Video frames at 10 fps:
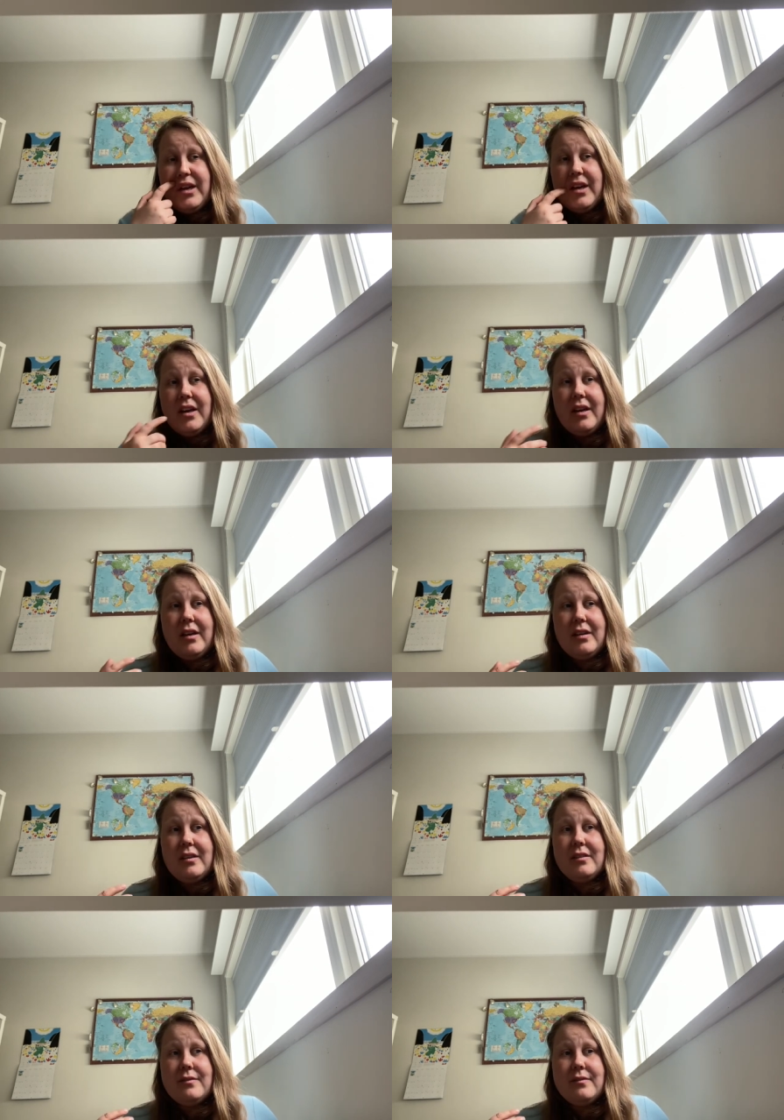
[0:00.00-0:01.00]

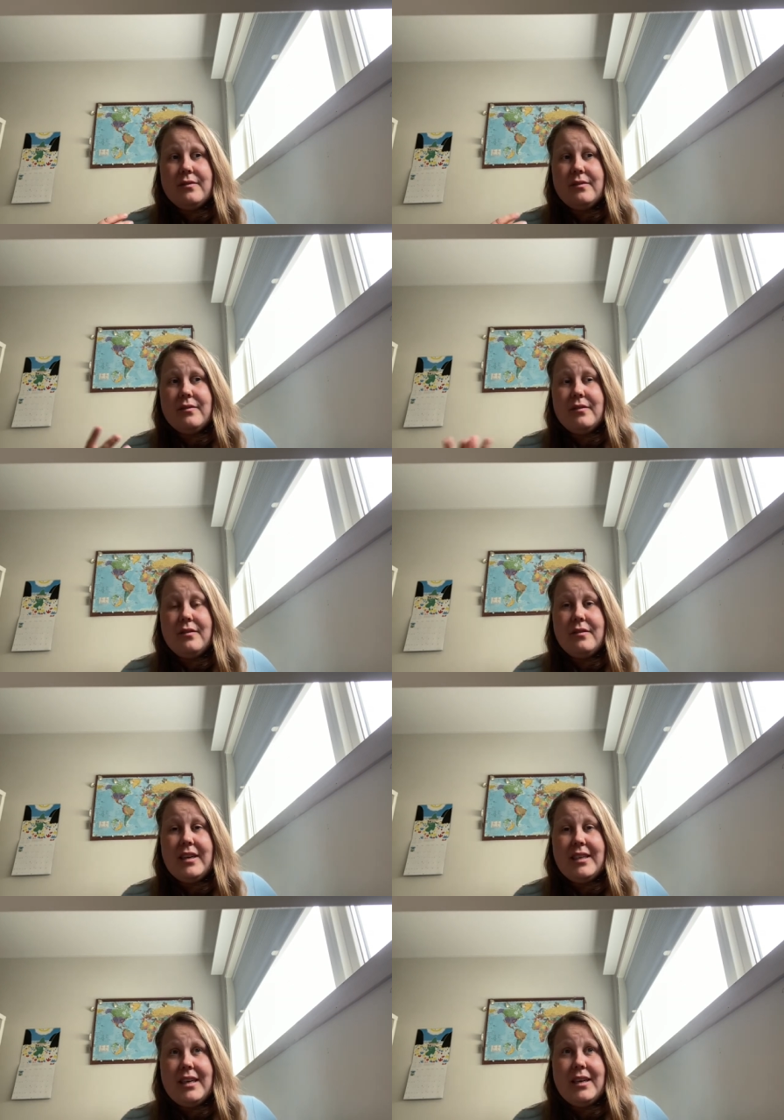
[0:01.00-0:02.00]

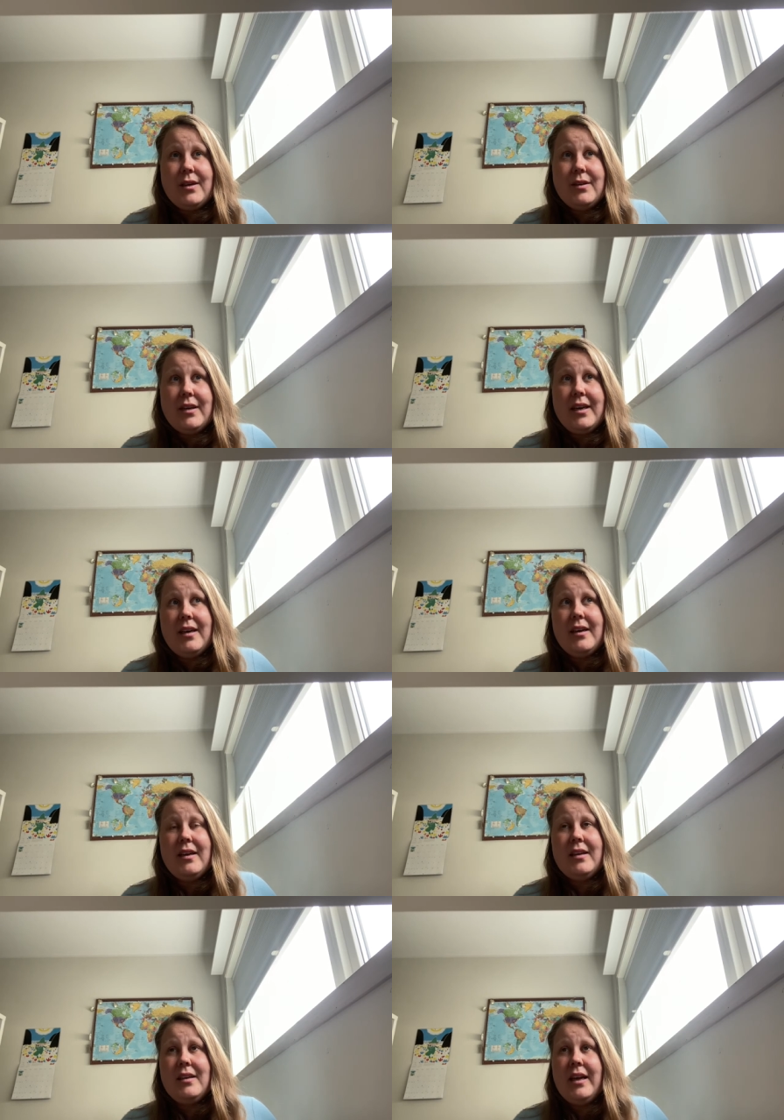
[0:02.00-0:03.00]
right now,
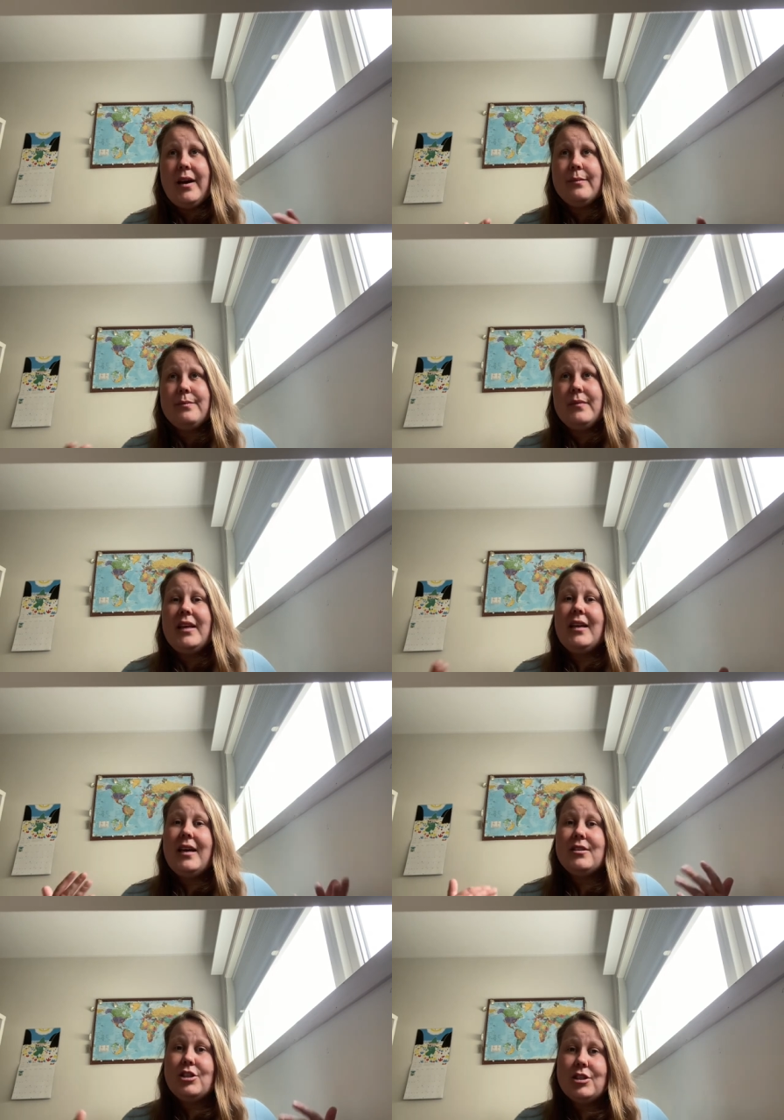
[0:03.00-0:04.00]
and yeah, it
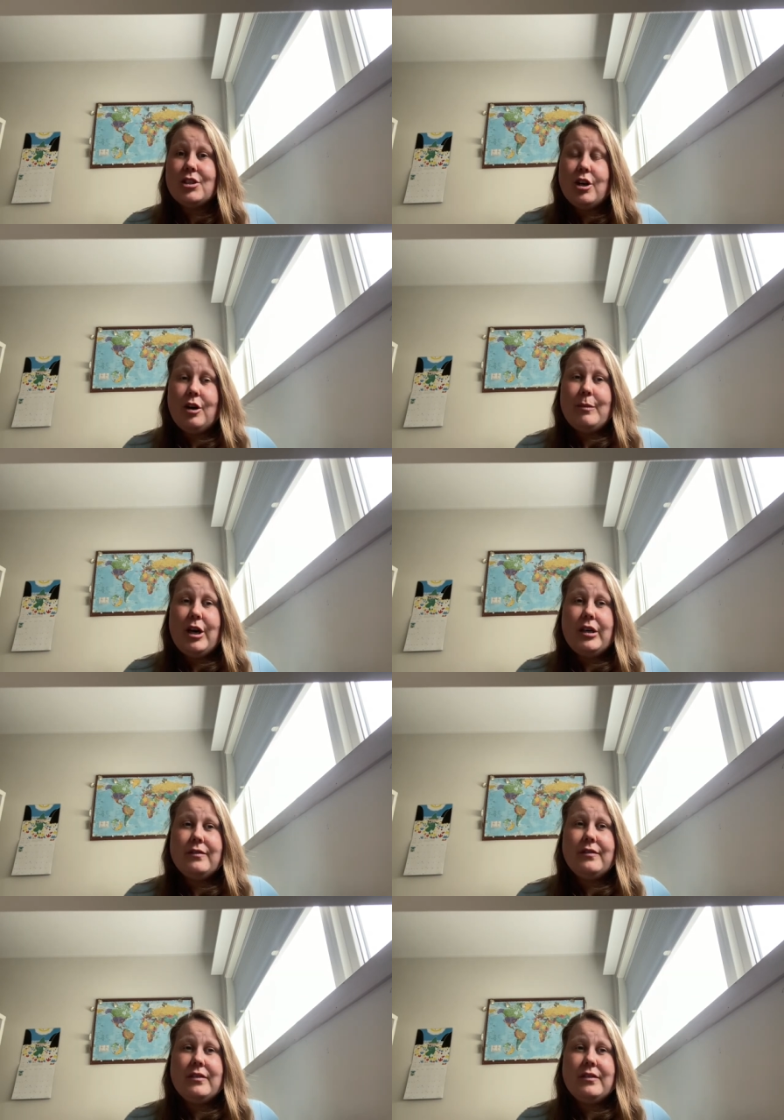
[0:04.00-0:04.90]
has just come off.